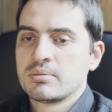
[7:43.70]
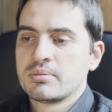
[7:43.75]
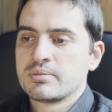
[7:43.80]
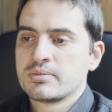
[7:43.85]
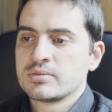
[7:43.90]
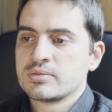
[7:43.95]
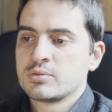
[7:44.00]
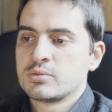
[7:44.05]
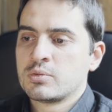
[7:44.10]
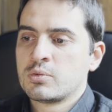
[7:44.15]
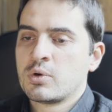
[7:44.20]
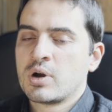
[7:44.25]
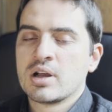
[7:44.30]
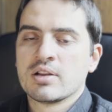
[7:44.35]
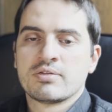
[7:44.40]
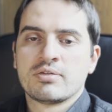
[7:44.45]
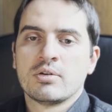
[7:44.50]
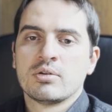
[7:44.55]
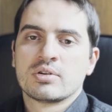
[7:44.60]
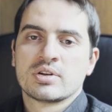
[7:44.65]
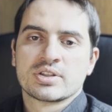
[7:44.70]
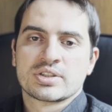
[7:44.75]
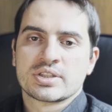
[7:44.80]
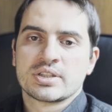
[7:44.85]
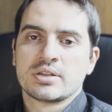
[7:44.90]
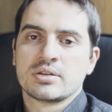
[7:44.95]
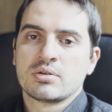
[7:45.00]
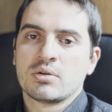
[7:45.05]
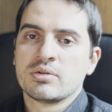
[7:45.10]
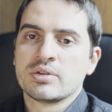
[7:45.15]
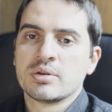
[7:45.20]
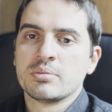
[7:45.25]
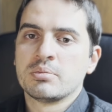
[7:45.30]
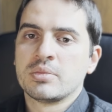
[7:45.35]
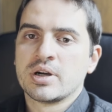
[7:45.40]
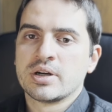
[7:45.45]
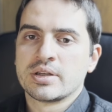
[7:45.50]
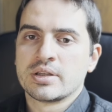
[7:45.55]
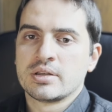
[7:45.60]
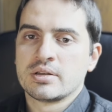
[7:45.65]
while focusing on the
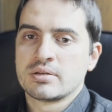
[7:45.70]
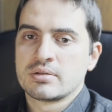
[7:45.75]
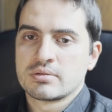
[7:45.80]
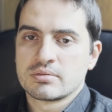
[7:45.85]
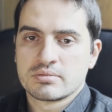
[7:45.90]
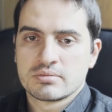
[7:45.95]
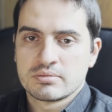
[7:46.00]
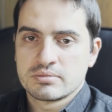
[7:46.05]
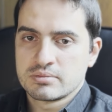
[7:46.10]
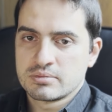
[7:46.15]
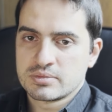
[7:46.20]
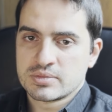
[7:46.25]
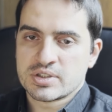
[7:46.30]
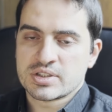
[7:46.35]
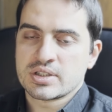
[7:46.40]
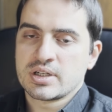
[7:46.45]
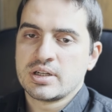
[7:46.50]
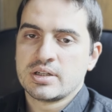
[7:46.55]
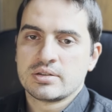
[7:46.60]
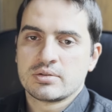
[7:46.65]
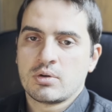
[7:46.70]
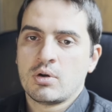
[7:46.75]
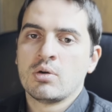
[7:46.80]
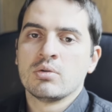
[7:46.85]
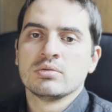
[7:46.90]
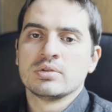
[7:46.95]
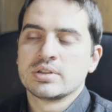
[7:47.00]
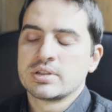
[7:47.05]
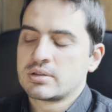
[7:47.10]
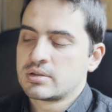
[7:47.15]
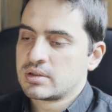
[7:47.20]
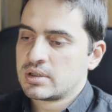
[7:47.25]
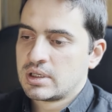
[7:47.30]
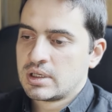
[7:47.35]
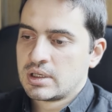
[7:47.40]
money side only.